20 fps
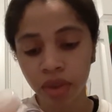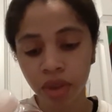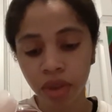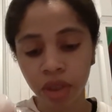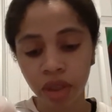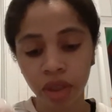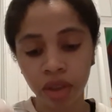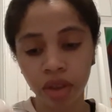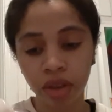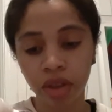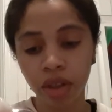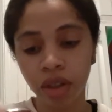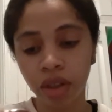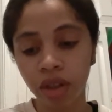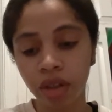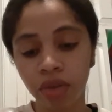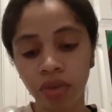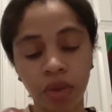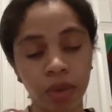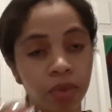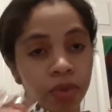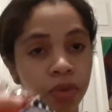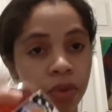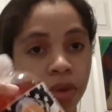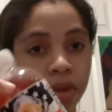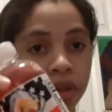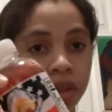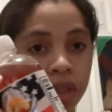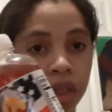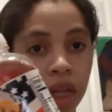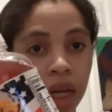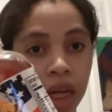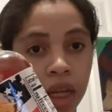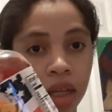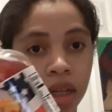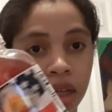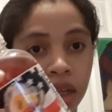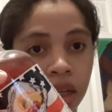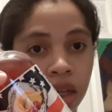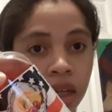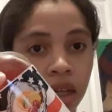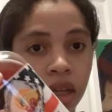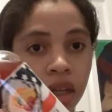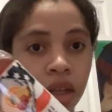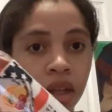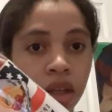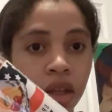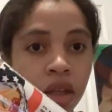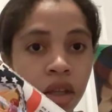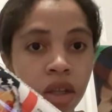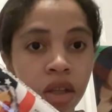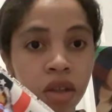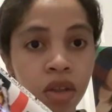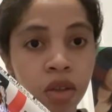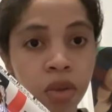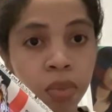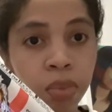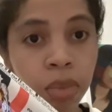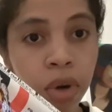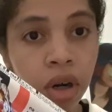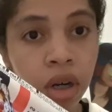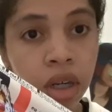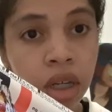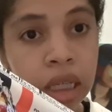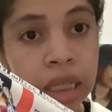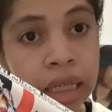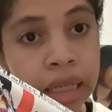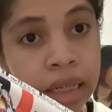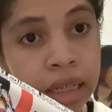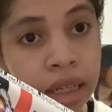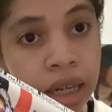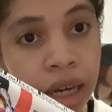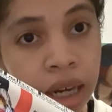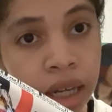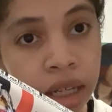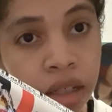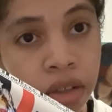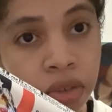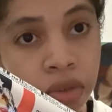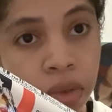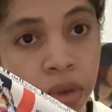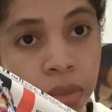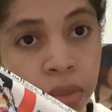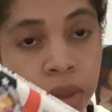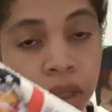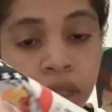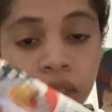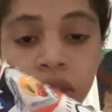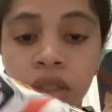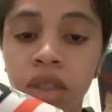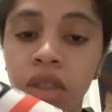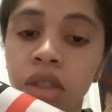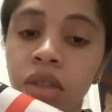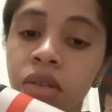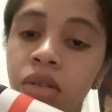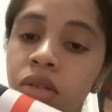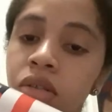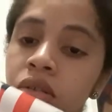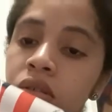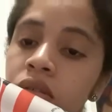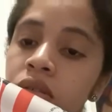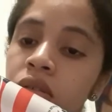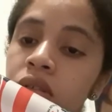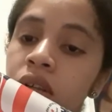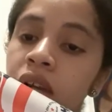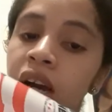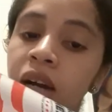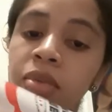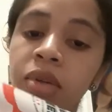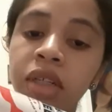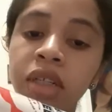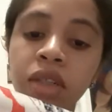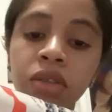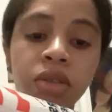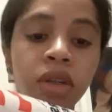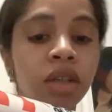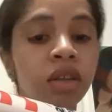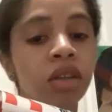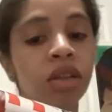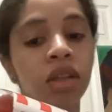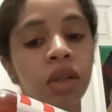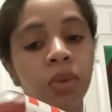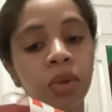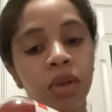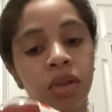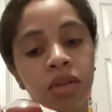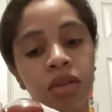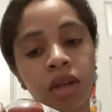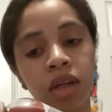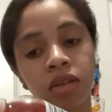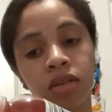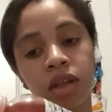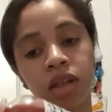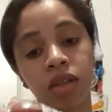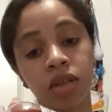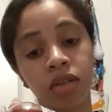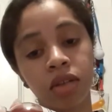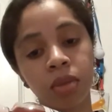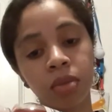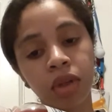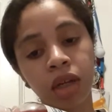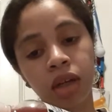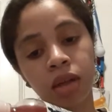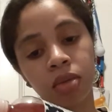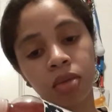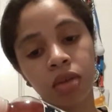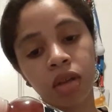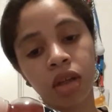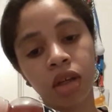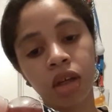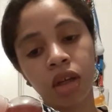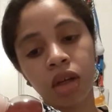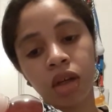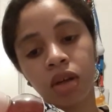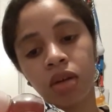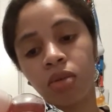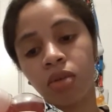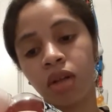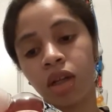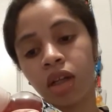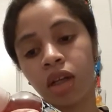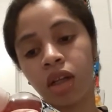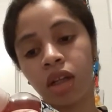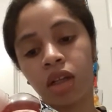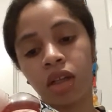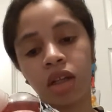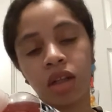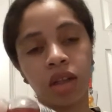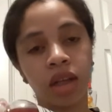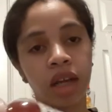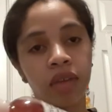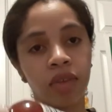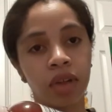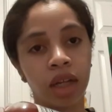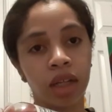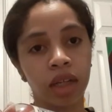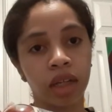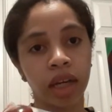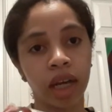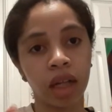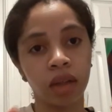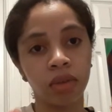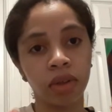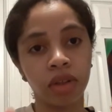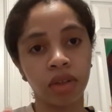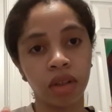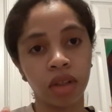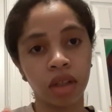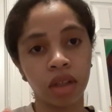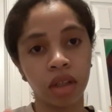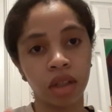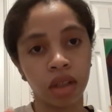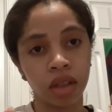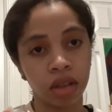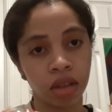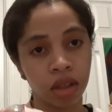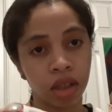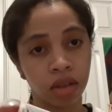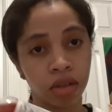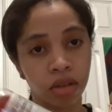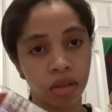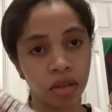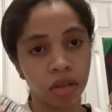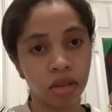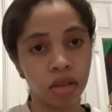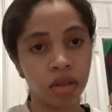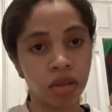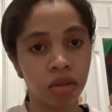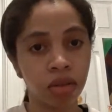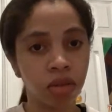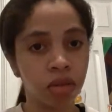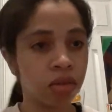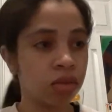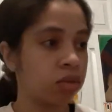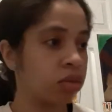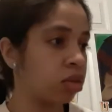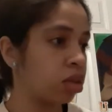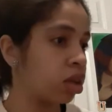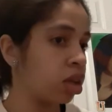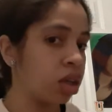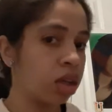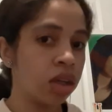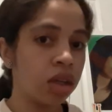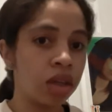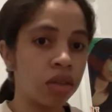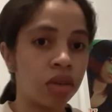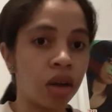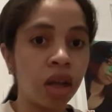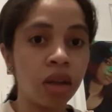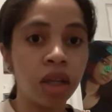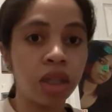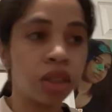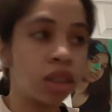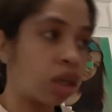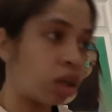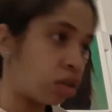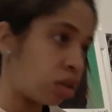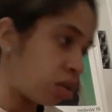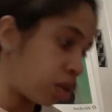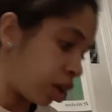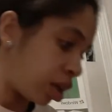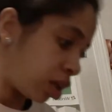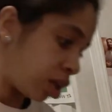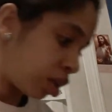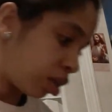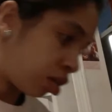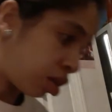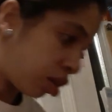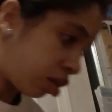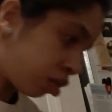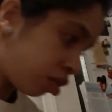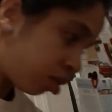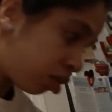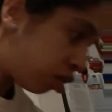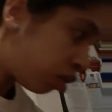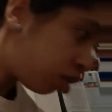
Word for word: This is from the fourth of July. Sparkling Ice Fruit Punch. I'll be interested to see what this tastes like, because sometimes when it doesn't have a lot of calories in it, it doesn't taste as good. So I'll let y'all know how that tastes.